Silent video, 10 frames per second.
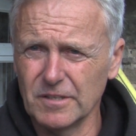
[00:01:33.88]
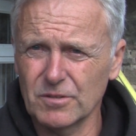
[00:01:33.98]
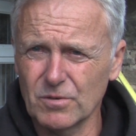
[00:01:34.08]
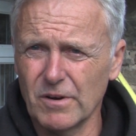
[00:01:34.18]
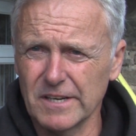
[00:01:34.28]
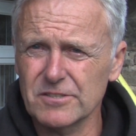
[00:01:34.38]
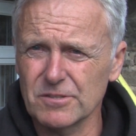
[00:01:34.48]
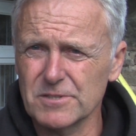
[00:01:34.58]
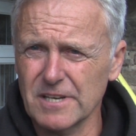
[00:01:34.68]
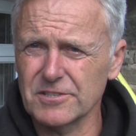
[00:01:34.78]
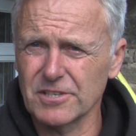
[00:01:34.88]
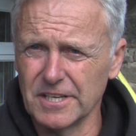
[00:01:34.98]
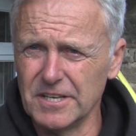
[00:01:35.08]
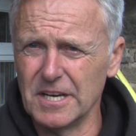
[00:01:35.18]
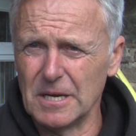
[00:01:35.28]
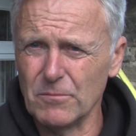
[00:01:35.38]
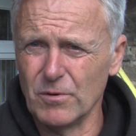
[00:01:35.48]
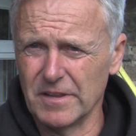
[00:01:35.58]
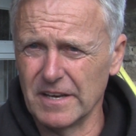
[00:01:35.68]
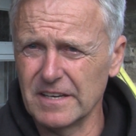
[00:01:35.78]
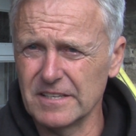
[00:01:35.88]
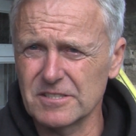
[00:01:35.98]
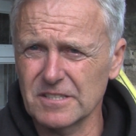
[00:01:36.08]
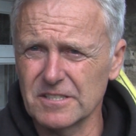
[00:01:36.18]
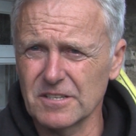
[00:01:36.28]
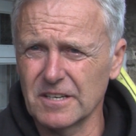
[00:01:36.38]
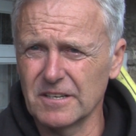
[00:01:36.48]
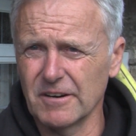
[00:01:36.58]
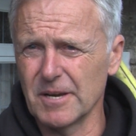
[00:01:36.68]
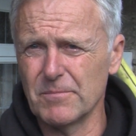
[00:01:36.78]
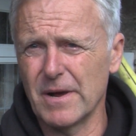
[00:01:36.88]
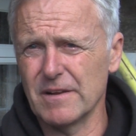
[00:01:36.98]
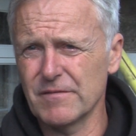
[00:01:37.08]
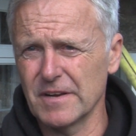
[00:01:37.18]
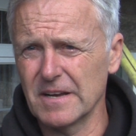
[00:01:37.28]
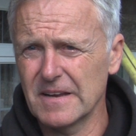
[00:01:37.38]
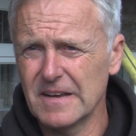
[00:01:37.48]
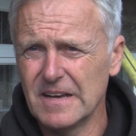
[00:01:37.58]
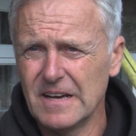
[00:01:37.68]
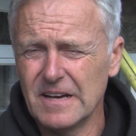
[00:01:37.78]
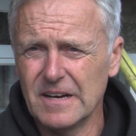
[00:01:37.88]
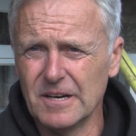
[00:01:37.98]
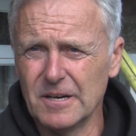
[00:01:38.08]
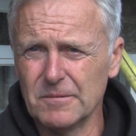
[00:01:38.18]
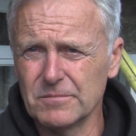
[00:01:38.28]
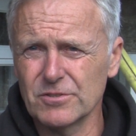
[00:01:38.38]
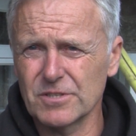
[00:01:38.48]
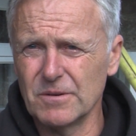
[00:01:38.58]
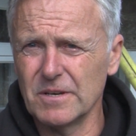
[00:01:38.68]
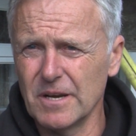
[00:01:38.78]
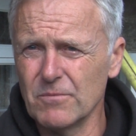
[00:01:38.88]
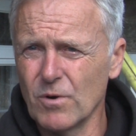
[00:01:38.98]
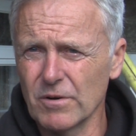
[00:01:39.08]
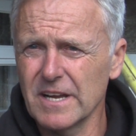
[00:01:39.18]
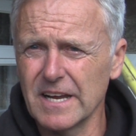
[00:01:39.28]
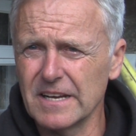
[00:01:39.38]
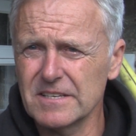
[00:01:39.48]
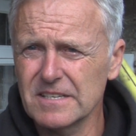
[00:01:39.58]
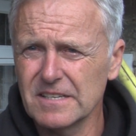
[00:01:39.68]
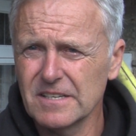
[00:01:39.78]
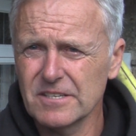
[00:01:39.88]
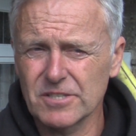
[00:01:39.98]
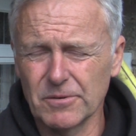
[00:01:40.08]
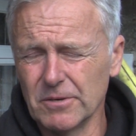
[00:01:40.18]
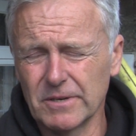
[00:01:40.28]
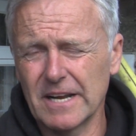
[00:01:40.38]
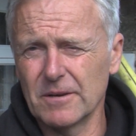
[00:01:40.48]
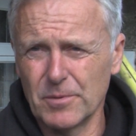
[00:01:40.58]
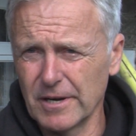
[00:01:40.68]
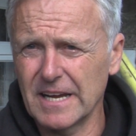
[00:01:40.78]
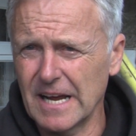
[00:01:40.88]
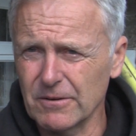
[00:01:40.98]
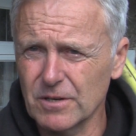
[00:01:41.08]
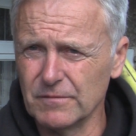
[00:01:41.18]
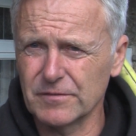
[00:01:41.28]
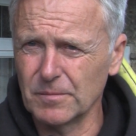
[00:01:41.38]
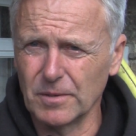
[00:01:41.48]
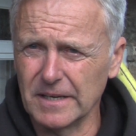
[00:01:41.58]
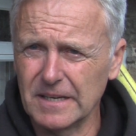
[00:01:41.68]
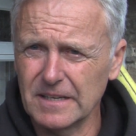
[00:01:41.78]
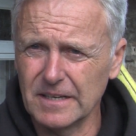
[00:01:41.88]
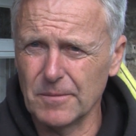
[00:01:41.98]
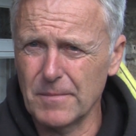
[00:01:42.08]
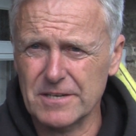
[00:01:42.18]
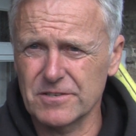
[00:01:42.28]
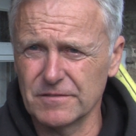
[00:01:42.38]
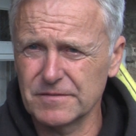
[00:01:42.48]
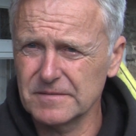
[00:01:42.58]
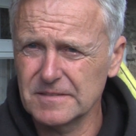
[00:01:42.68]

quite substantially deep with it is a great benefit, just in one hit. So you'll get a brick out comfortably in a matter of,